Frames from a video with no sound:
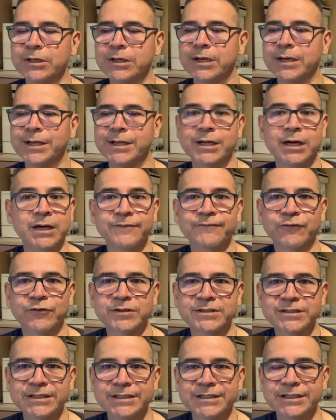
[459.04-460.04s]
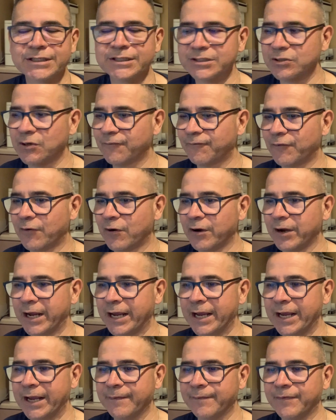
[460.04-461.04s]
none for CT so far,
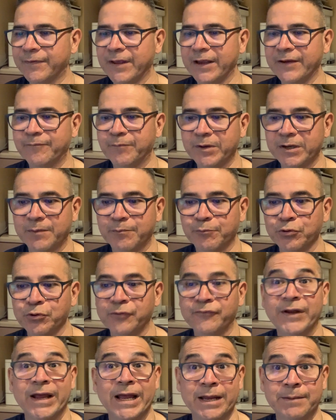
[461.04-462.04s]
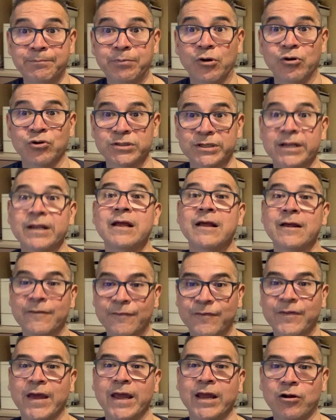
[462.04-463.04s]
and they've been approved and posted.
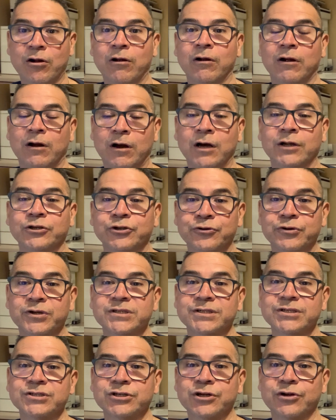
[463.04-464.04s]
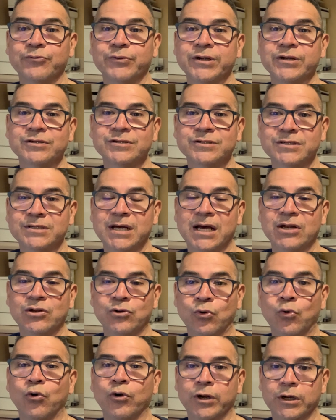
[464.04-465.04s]
They are on
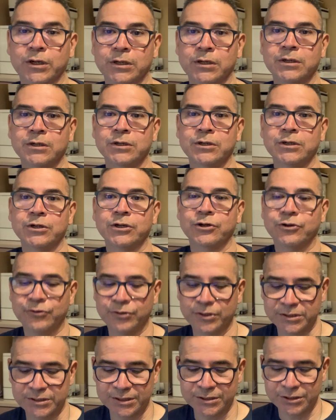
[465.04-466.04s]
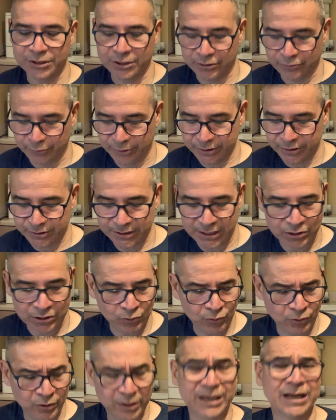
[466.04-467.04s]
christuscareers.org.
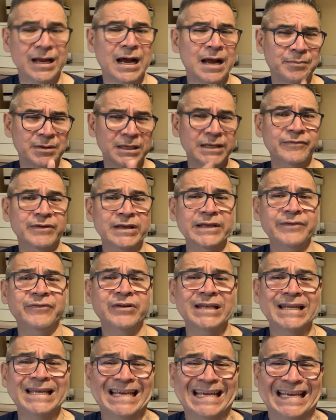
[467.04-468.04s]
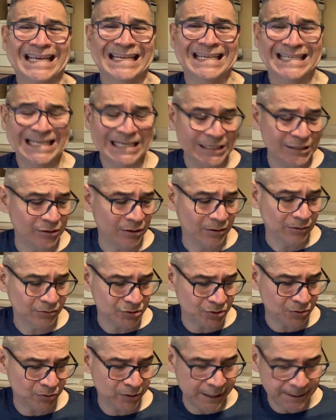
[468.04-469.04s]
christuscareers.org. I believe even Indeed
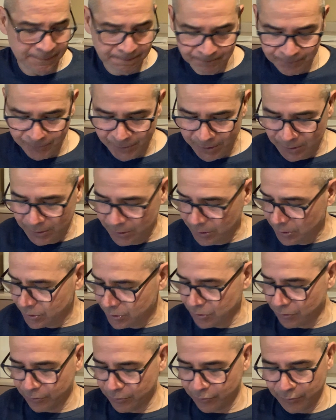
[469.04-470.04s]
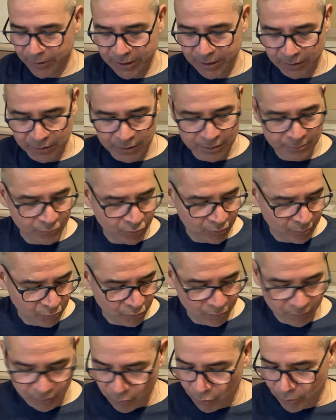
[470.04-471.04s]
also, okay? So great,
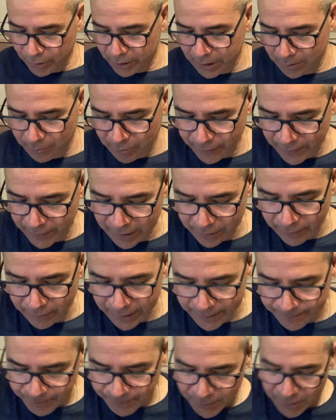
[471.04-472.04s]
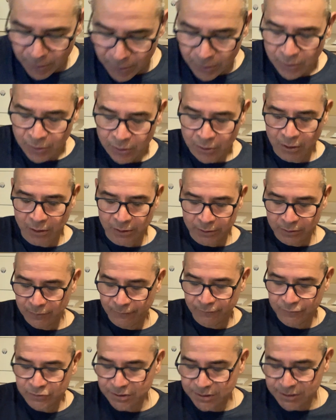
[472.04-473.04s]
more to come on that, all right? Calling
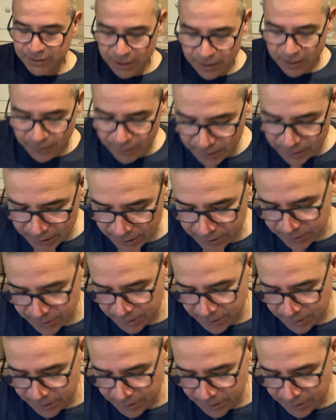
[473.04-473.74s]
over Sarah's.